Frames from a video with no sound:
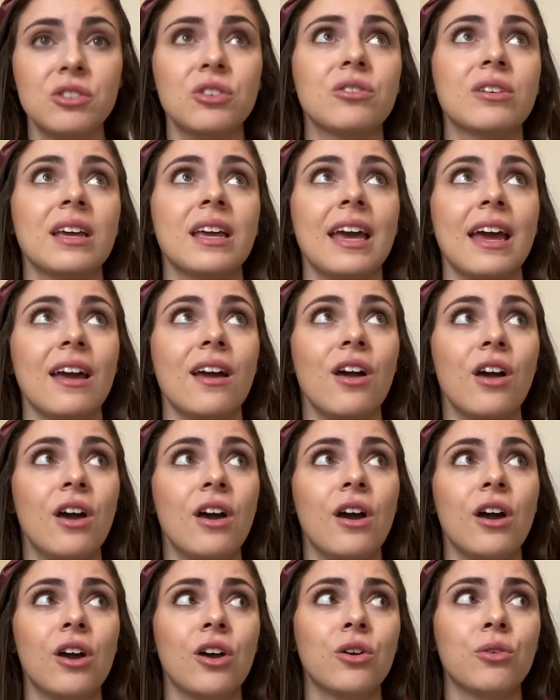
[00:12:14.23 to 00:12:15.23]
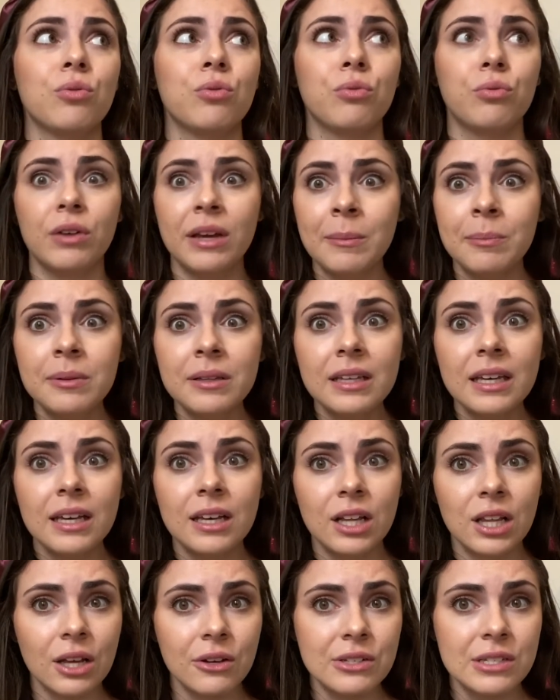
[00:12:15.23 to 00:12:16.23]
You can get creepily
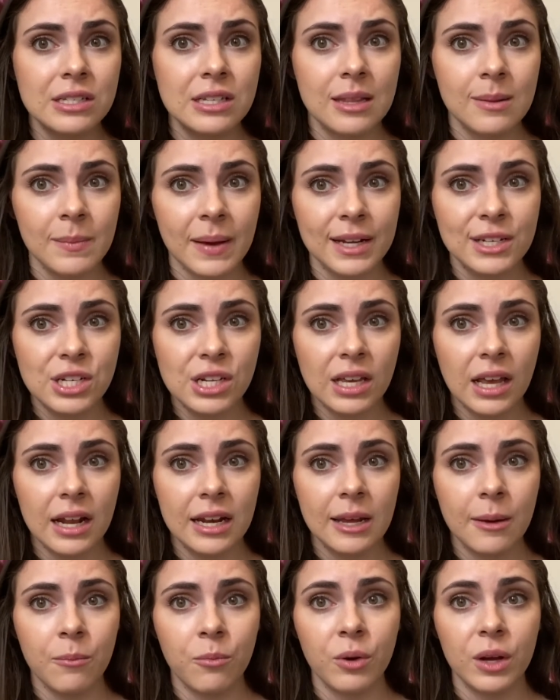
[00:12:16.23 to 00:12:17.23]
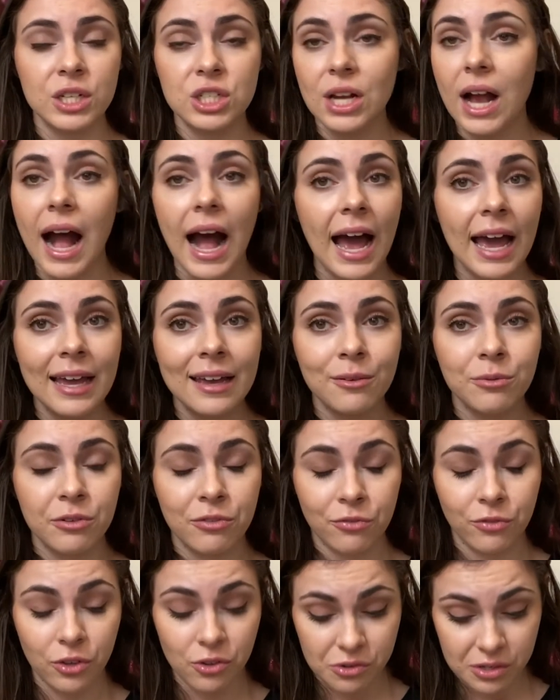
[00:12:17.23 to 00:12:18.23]
close to the Magic Kingdom, which I
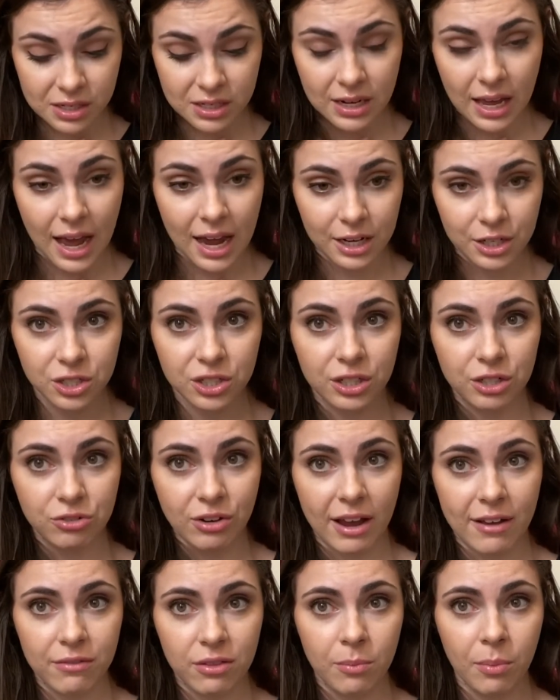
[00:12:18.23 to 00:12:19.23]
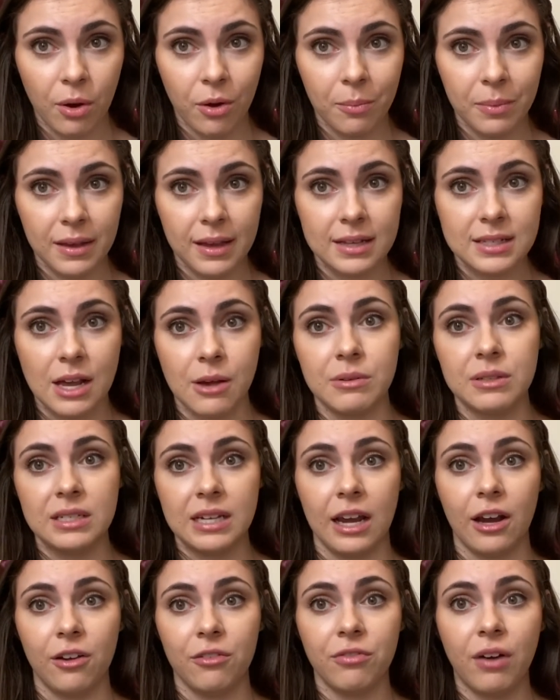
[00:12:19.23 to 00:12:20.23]
refused to actually drive the boat because I was
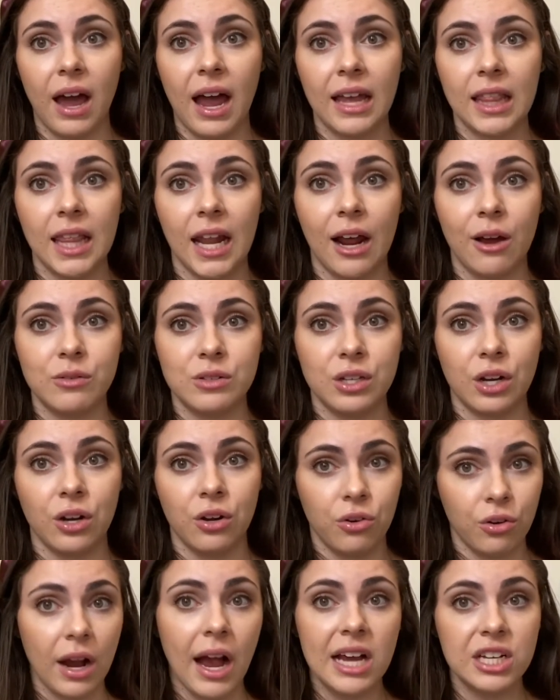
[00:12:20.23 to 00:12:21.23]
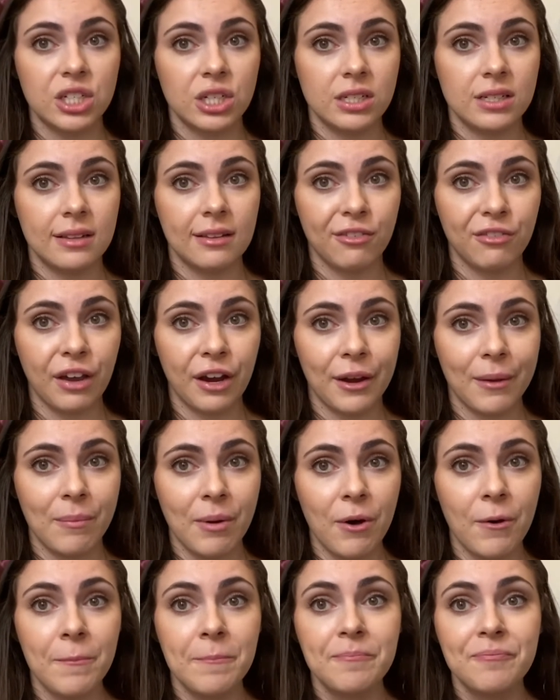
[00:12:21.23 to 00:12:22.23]
terrified that I was gonna crash into the ferry
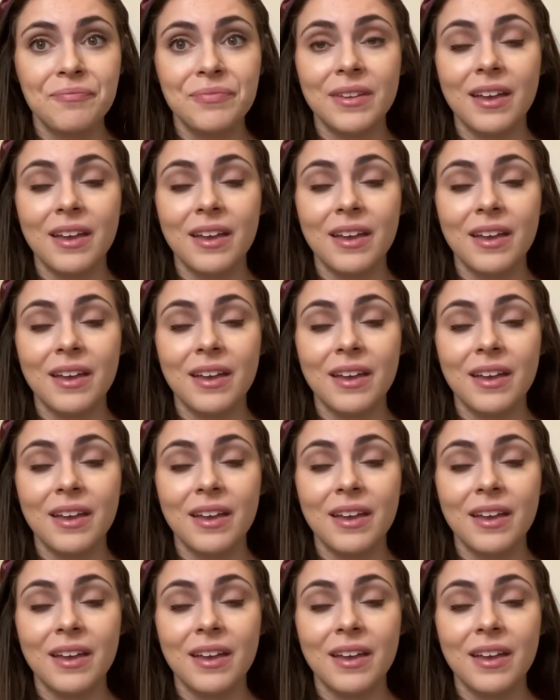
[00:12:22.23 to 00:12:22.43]
boat.